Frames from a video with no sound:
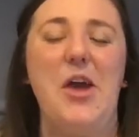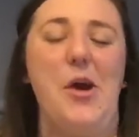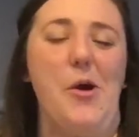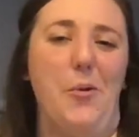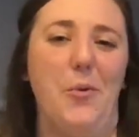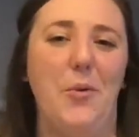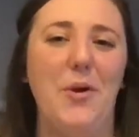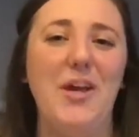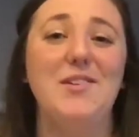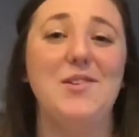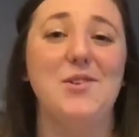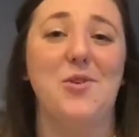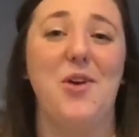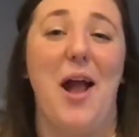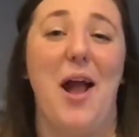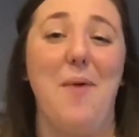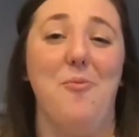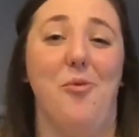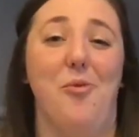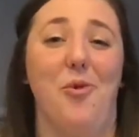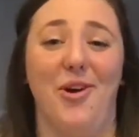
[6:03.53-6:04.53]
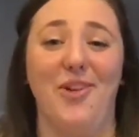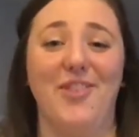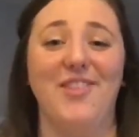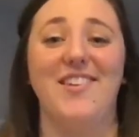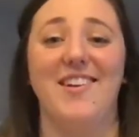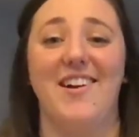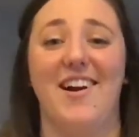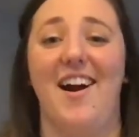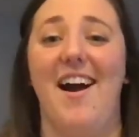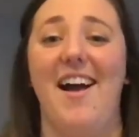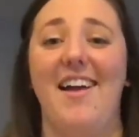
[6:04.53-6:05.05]
we ascribe worth to
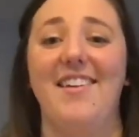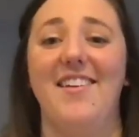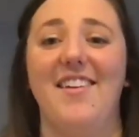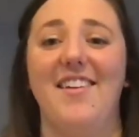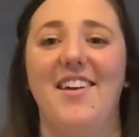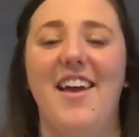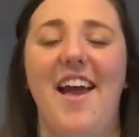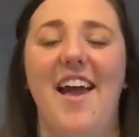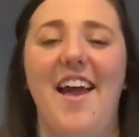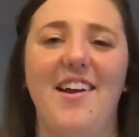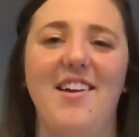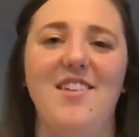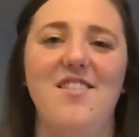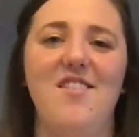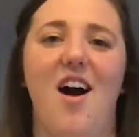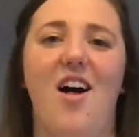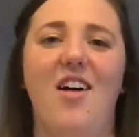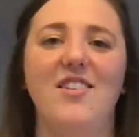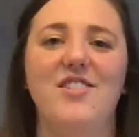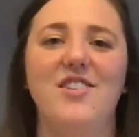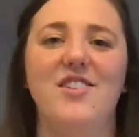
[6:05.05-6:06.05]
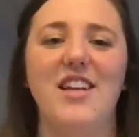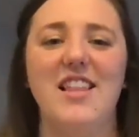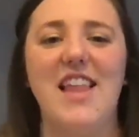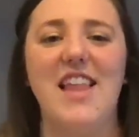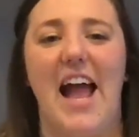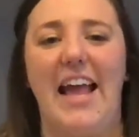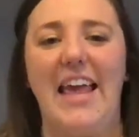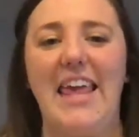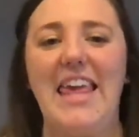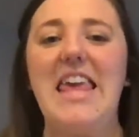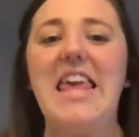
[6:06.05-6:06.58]
God, acknowledging
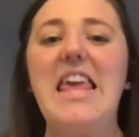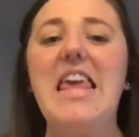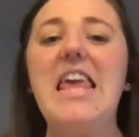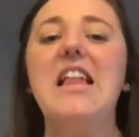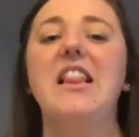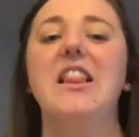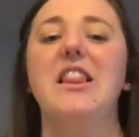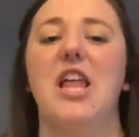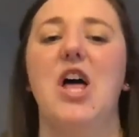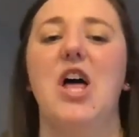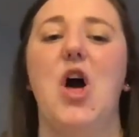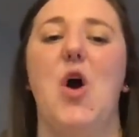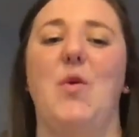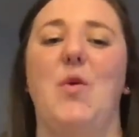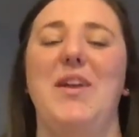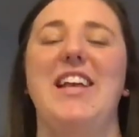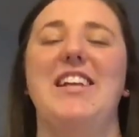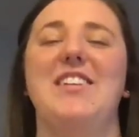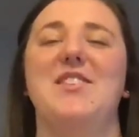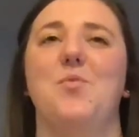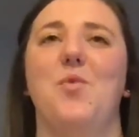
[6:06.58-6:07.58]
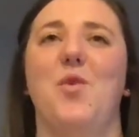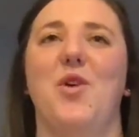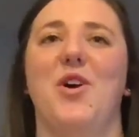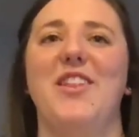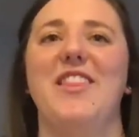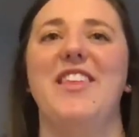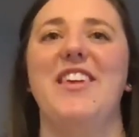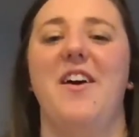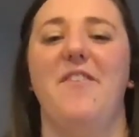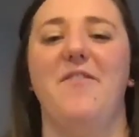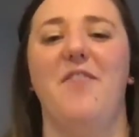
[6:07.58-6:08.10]
that he alone is
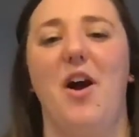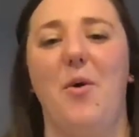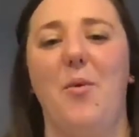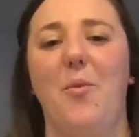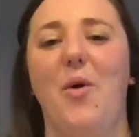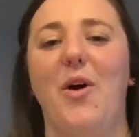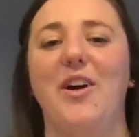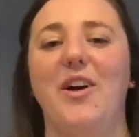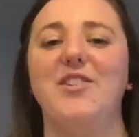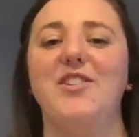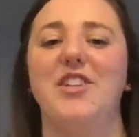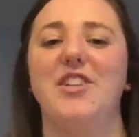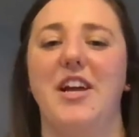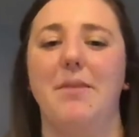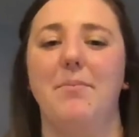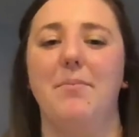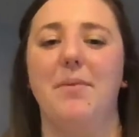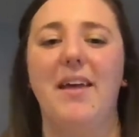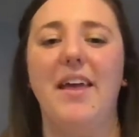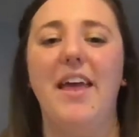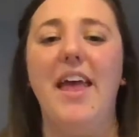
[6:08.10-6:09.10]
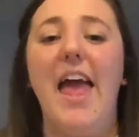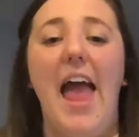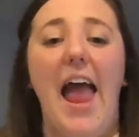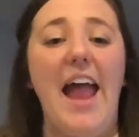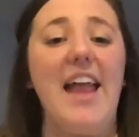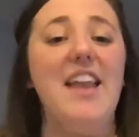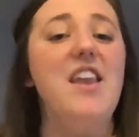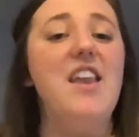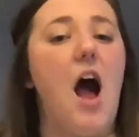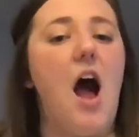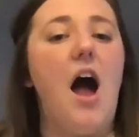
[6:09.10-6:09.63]
worthy of our worship.
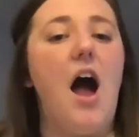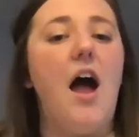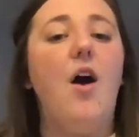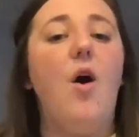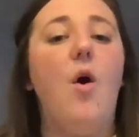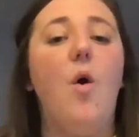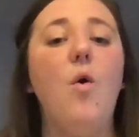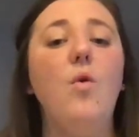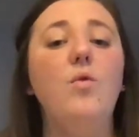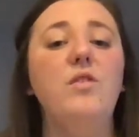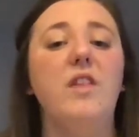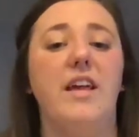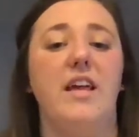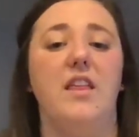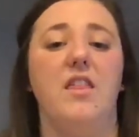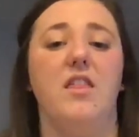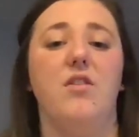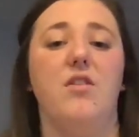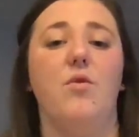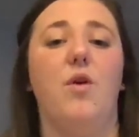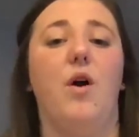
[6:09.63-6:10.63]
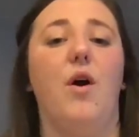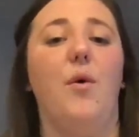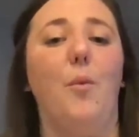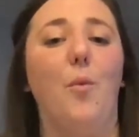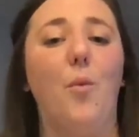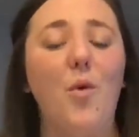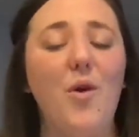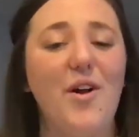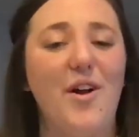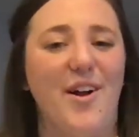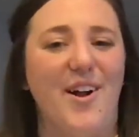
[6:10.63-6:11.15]
And not only through our
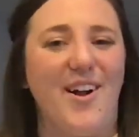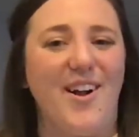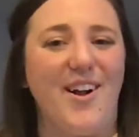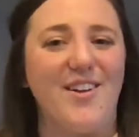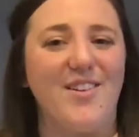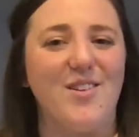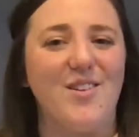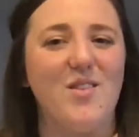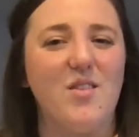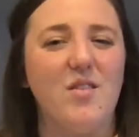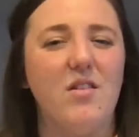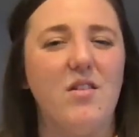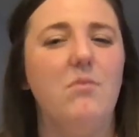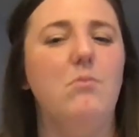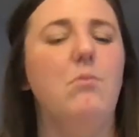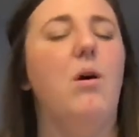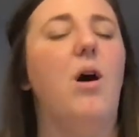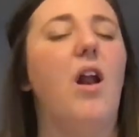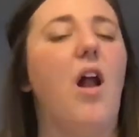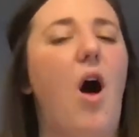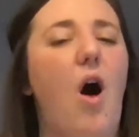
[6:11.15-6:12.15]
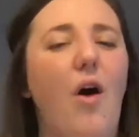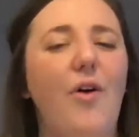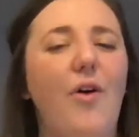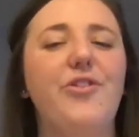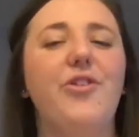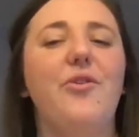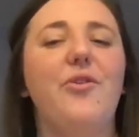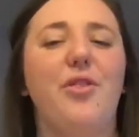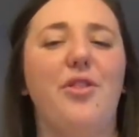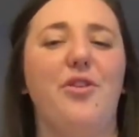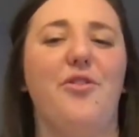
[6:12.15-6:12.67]
words, but
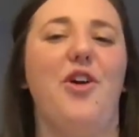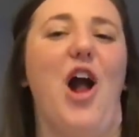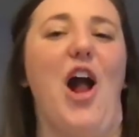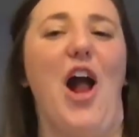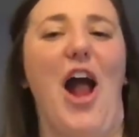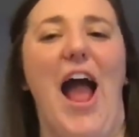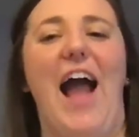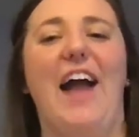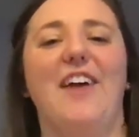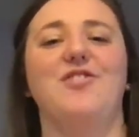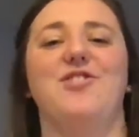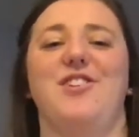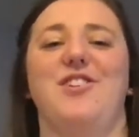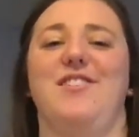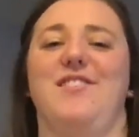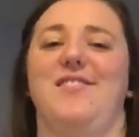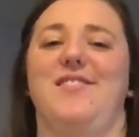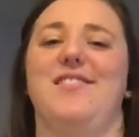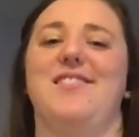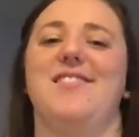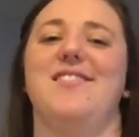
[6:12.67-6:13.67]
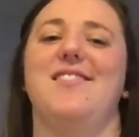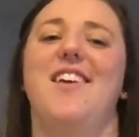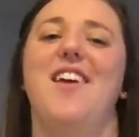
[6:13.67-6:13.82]
also through our actions.